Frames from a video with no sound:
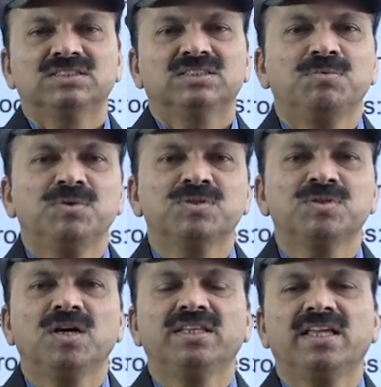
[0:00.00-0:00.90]
Suppose
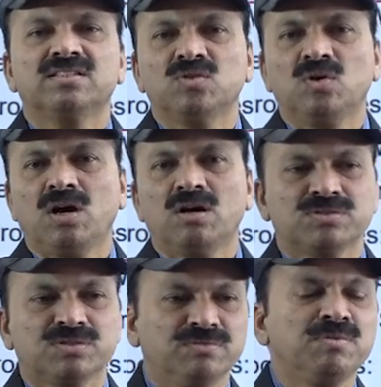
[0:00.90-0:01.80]
there is no
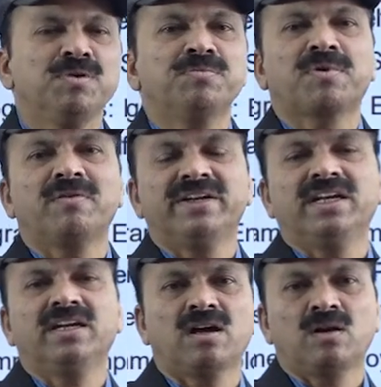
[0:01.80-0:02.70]
house, you will be
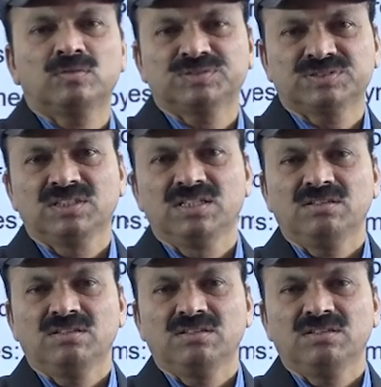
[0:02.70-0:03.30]
provided house.